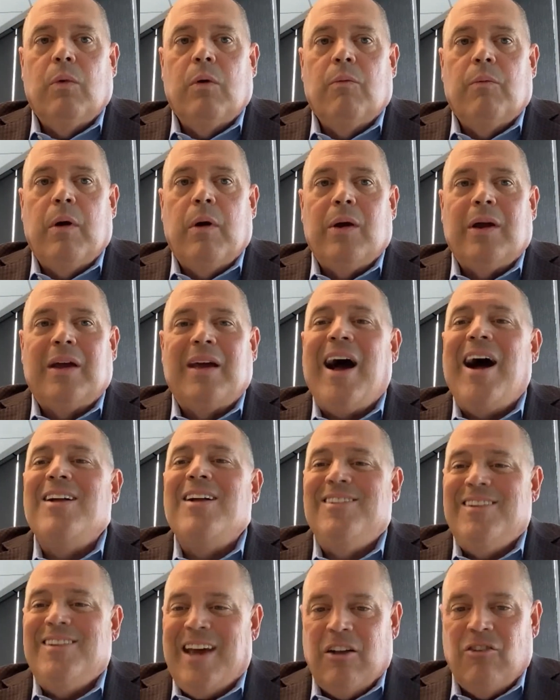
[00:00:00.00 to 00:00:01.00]
very
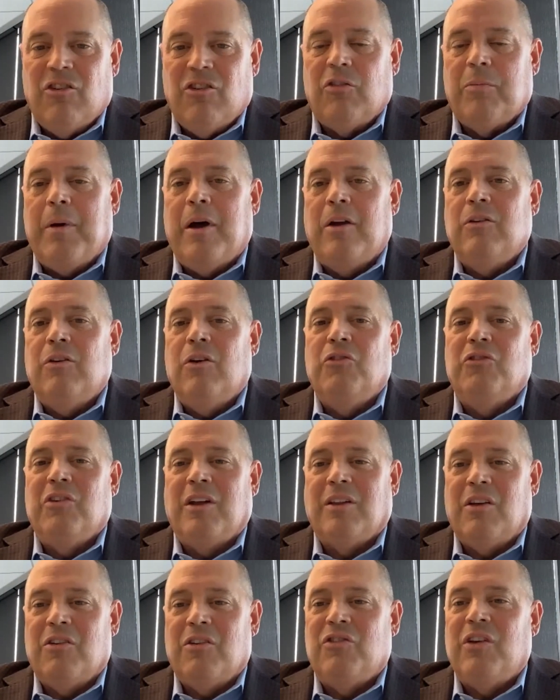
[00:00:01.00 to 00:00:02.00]
conscientious about
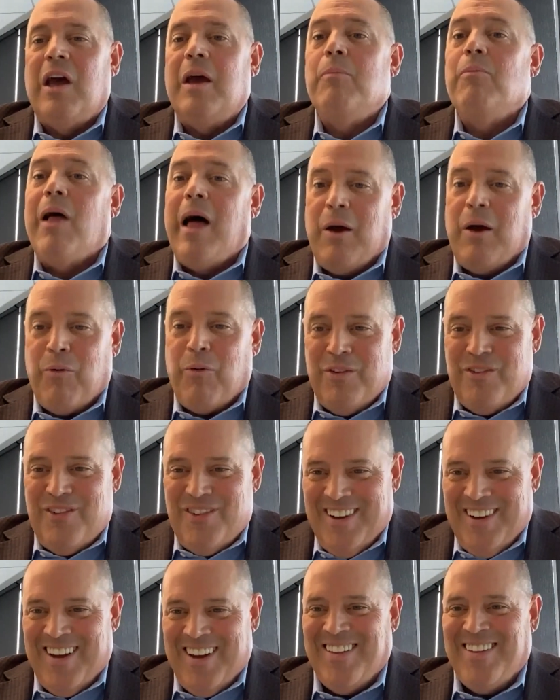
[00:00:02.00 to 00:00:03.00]
using the same
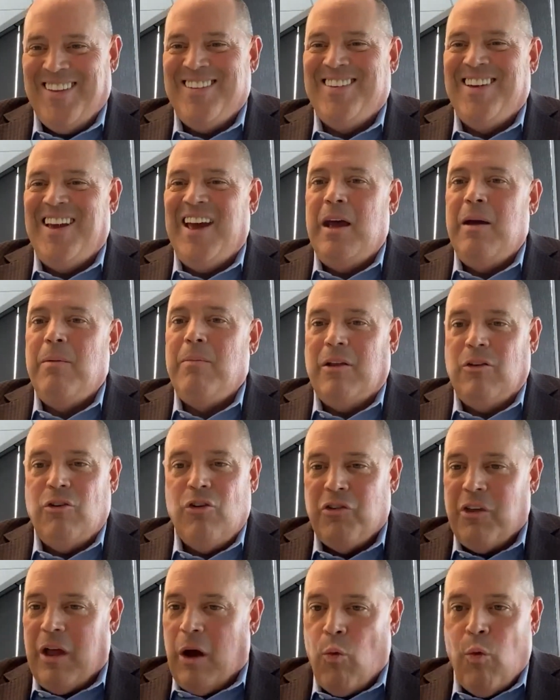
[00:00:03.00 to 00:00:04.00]
language and
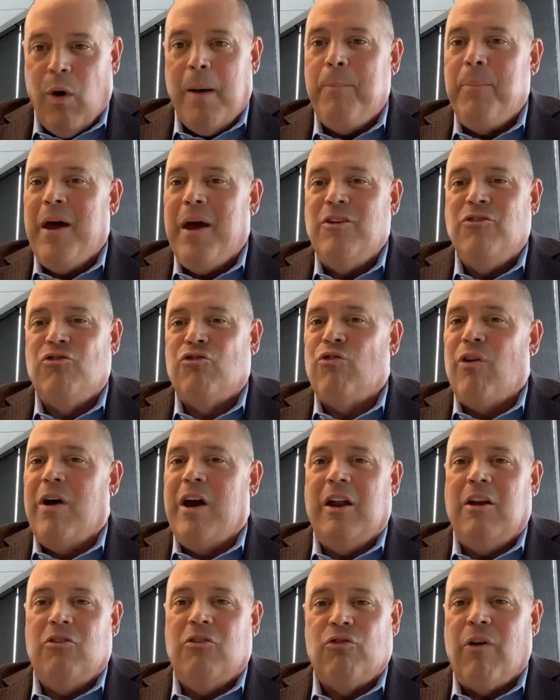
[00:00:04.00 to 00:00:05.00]
using that one-page
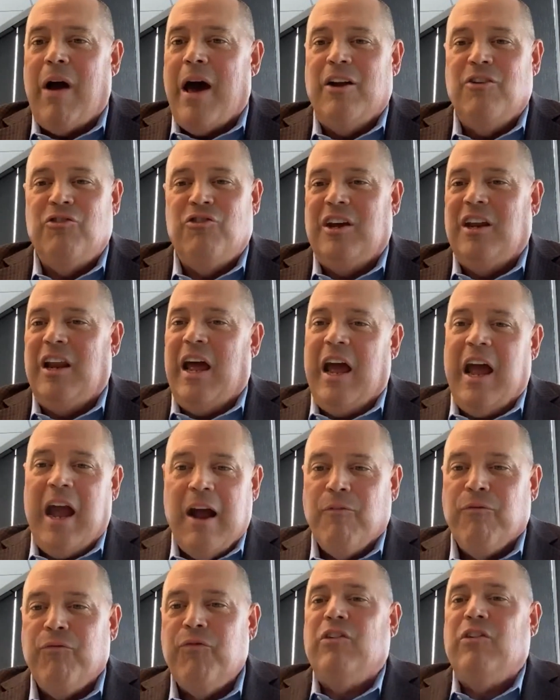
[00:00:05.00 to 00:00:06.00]
strategy in
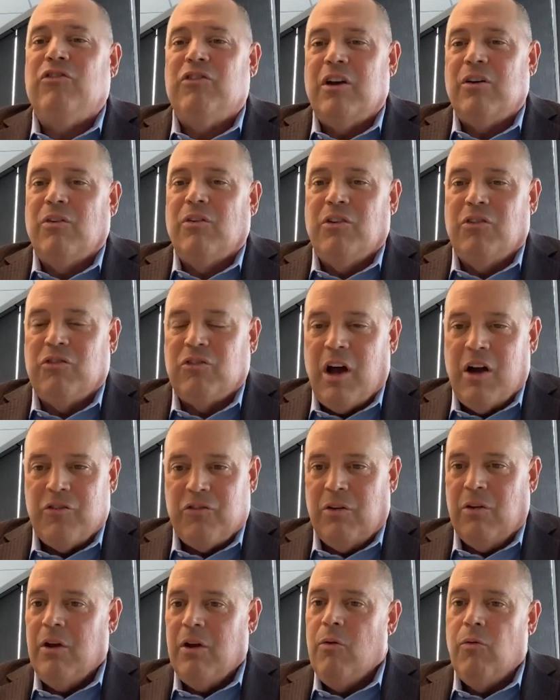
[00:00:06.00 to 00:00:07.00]
every single
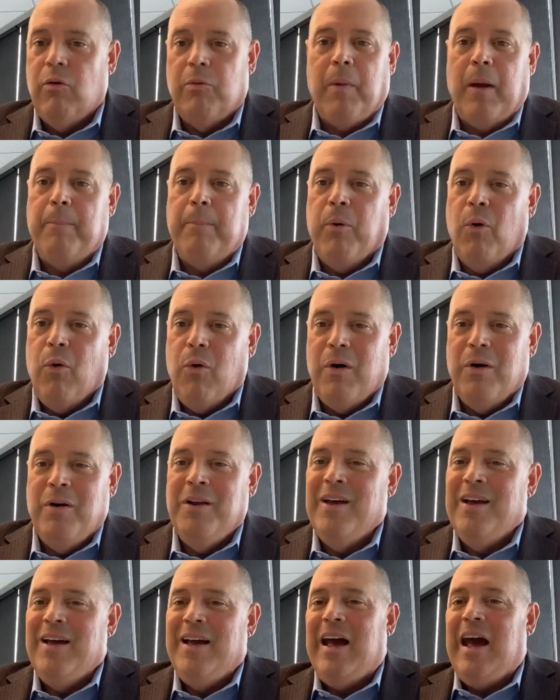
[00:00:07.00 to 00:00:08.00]
discussion with my
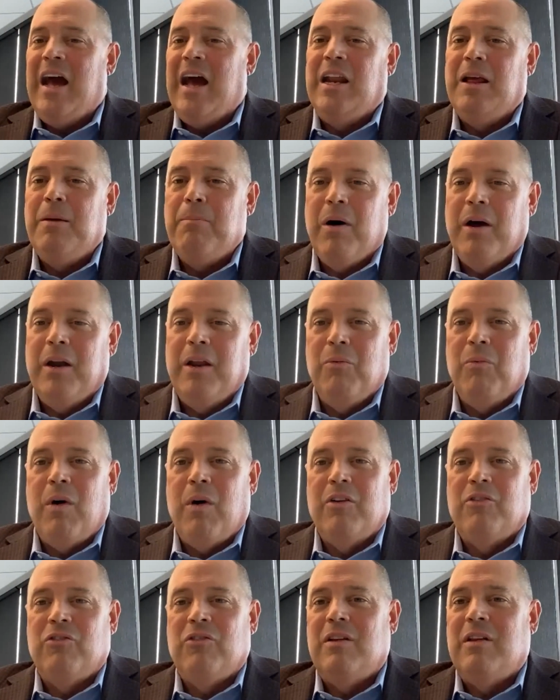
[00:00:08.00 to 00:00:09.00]
board. Anybody who
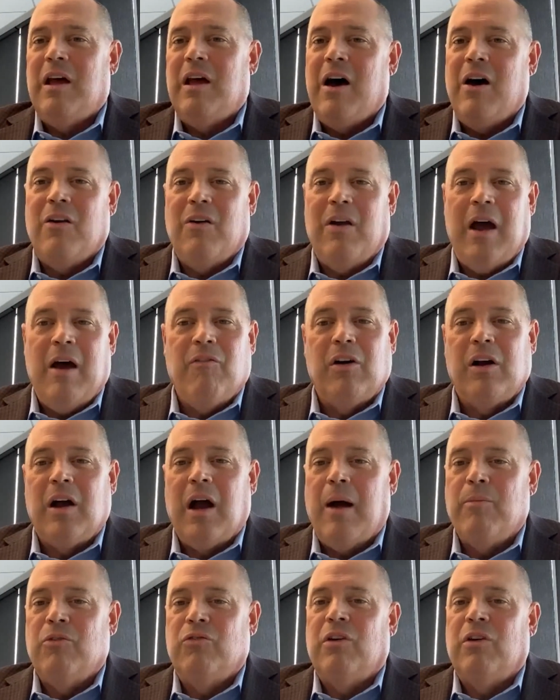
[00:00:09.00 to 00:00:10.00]
want to sit down or have a
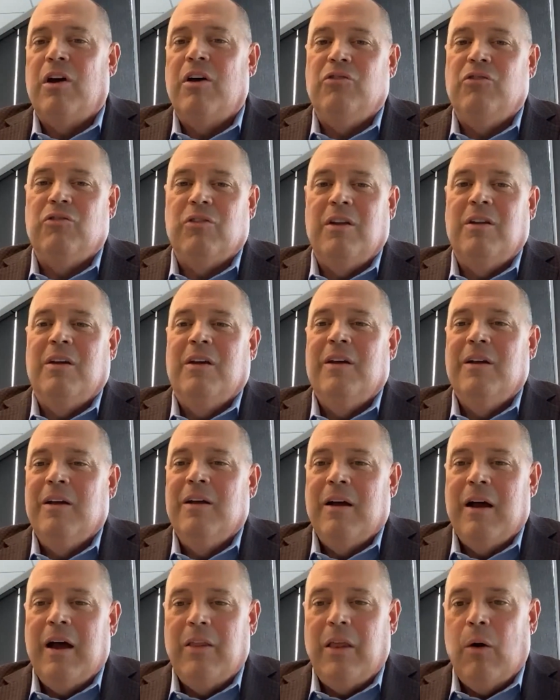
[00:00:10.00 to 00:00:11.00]
conversation
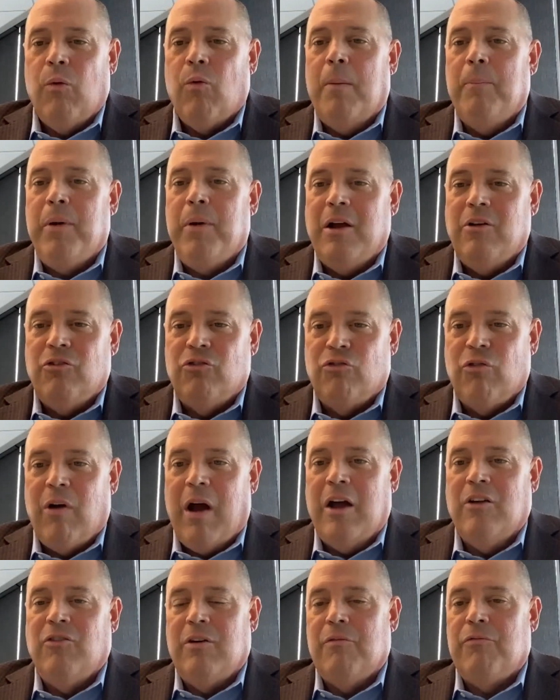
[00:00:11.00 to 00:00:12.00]
had that one-page
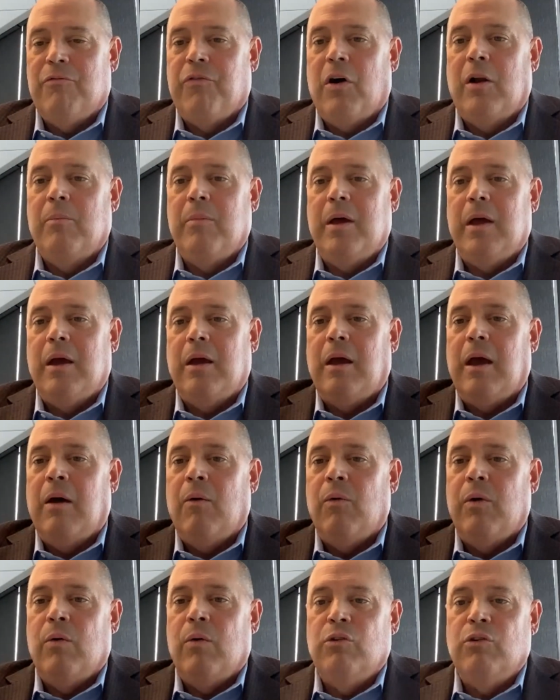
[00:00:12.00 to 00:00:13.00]
strategy in front of me,
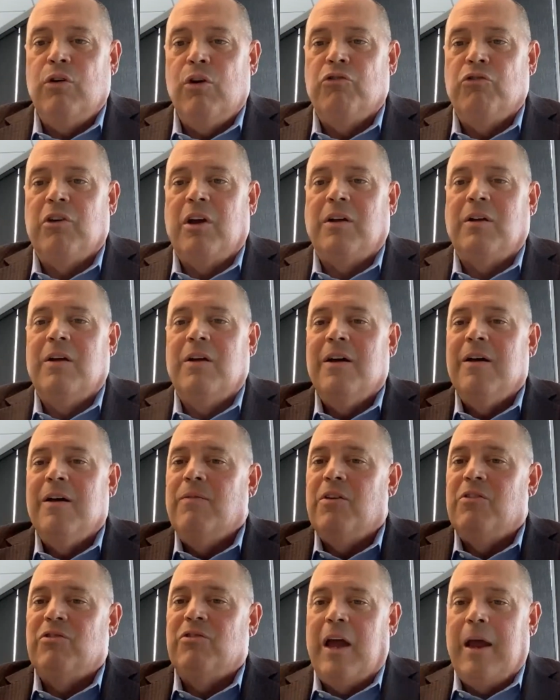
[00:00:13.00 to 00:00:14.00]
and we were using
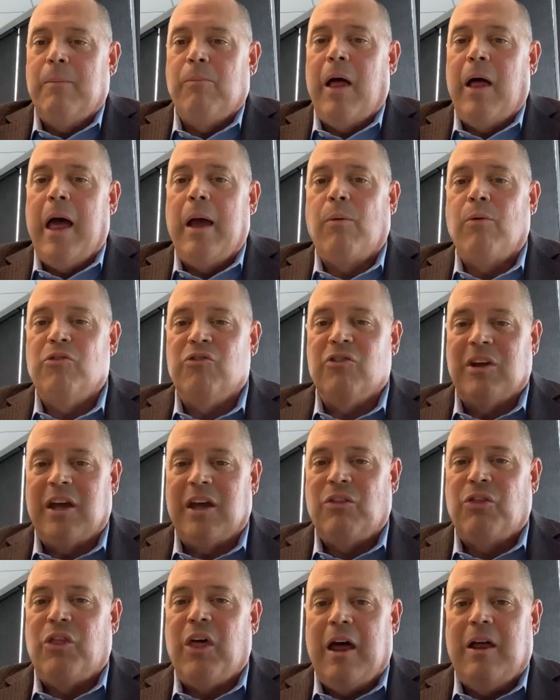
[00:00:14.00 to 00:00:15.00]
the same language to
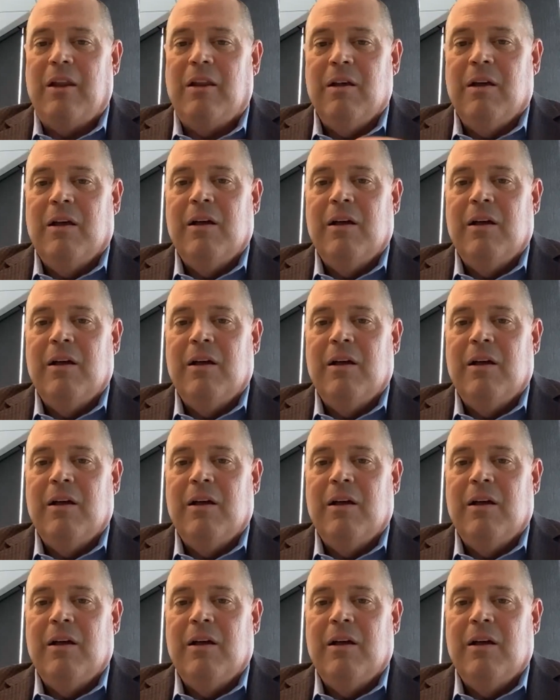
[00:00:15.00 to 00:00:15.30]
get that